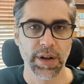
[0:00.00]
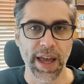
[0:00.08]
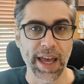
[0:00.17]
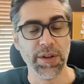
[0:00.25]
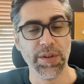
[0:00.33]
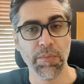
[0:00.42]

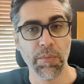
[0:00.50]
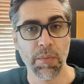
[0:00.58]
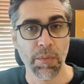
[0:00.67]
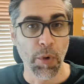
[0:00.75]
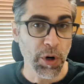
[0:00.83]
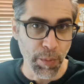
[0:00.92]
And
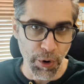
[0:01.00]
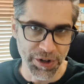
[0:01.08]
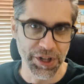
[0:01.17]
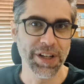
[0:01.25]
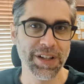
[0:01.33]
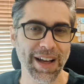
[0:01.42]

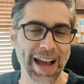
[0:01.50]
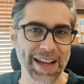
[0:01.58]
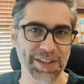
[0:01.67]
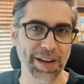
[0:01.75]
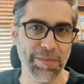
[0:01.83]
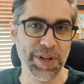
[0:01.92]
BORG,
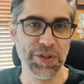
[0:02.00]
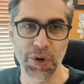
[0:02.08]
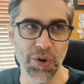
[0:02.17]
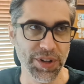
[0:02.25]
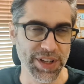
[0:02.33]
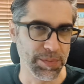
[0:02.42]
as I've been
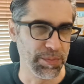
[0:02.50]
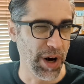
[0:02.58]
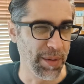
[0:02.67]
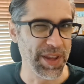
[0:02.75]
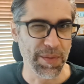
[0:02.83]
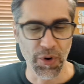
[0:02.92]
told is
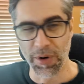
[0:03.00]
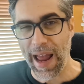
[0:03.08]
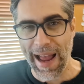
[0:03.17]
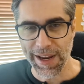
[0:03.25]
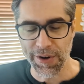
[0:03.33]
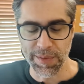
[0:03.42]
probably the more
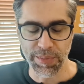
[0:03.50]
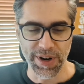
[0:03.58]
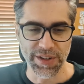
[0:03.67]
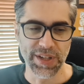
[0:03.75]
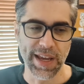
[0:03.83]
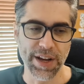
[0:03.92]
accurate
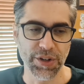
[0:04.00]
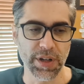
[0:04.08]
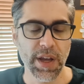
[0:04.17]
pronunciation,